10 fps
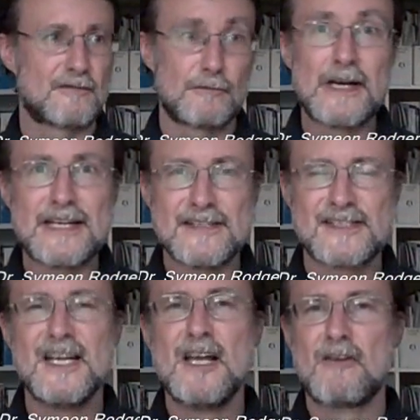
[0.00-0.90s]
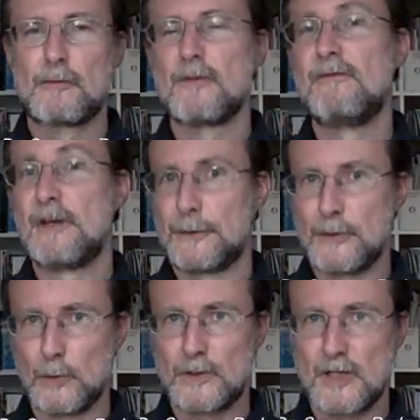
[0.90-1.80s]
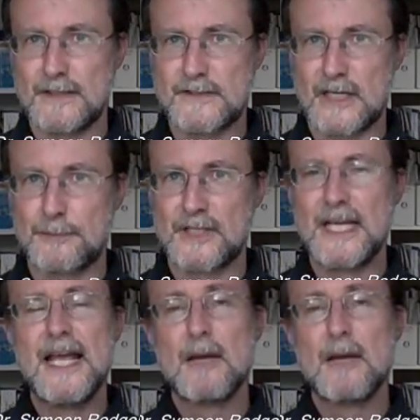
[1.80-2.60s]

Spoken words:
phrase for a very old concept.